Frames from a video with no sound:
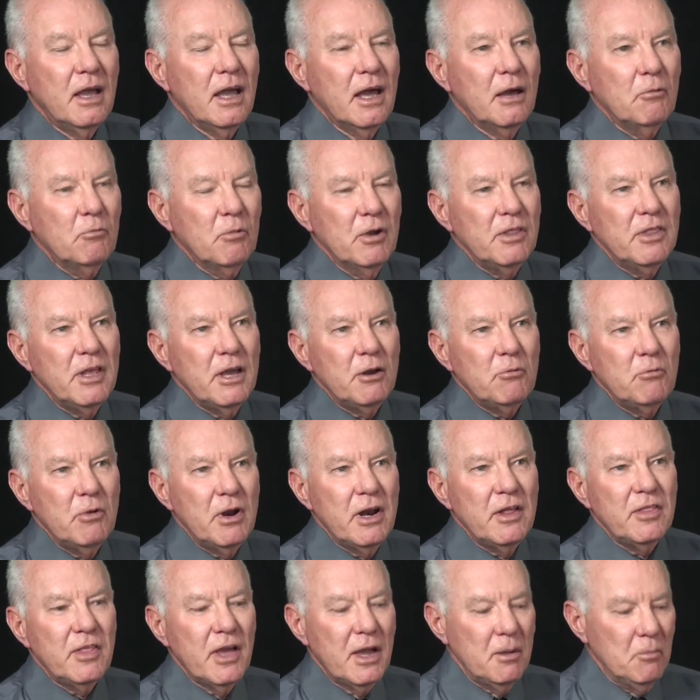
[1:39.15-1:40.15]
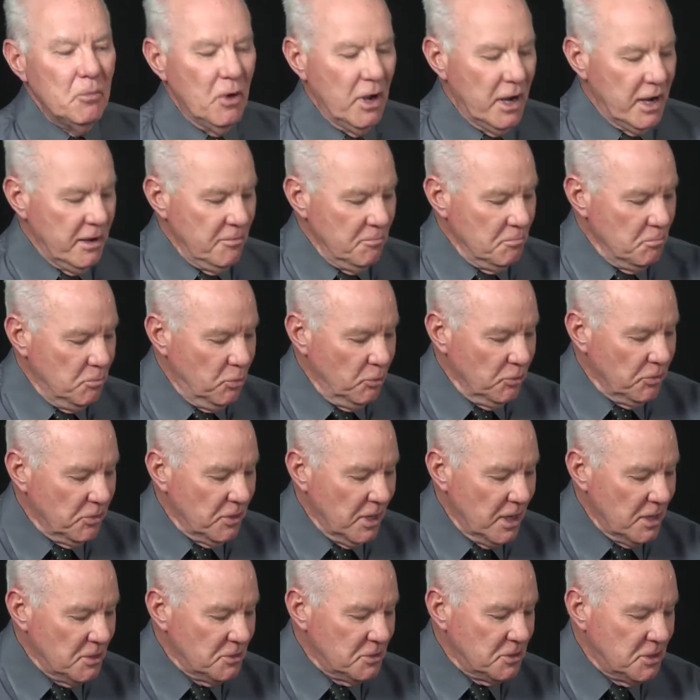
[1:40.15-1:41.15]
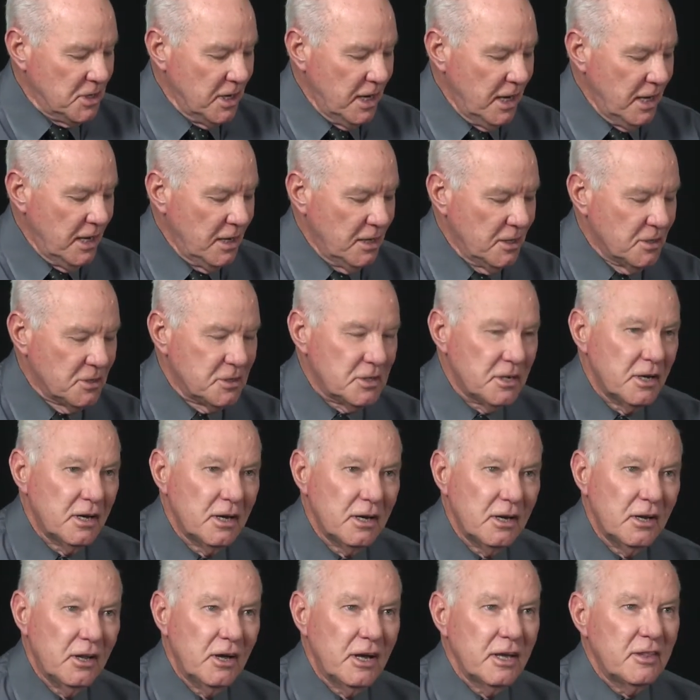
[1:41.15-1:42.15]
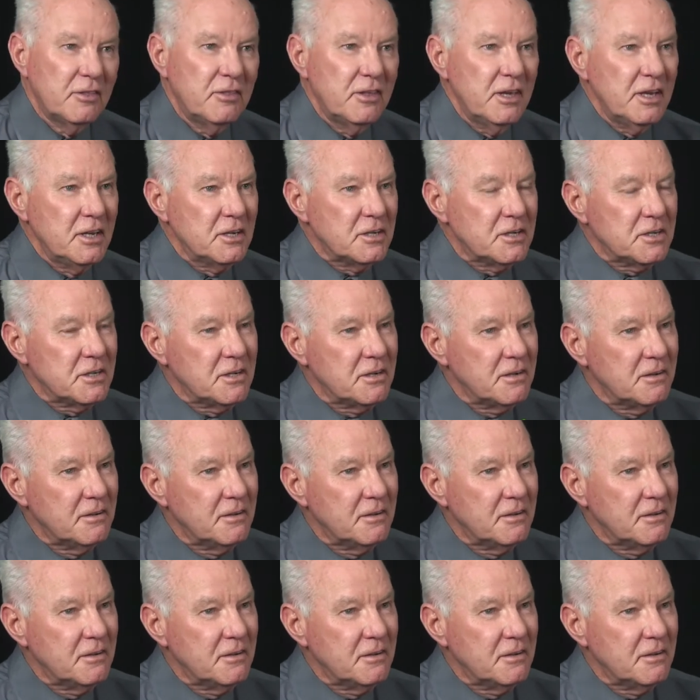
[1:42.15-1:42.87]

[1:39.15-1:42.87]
And when they're ready, they might even put those tens like this